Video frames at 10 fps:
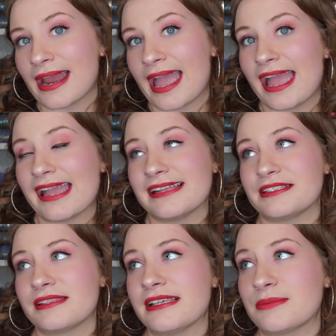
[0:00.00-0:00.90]
and
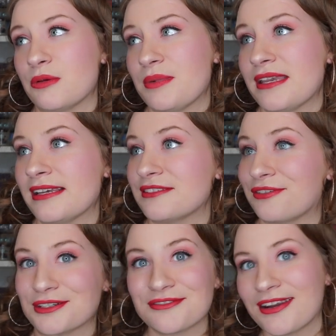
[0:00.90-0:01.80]
this will be his
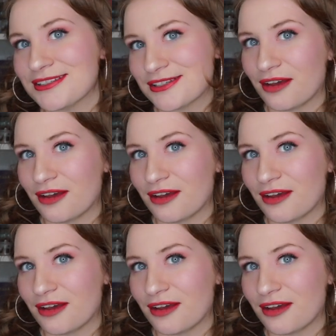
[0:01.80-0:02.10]
first fantasy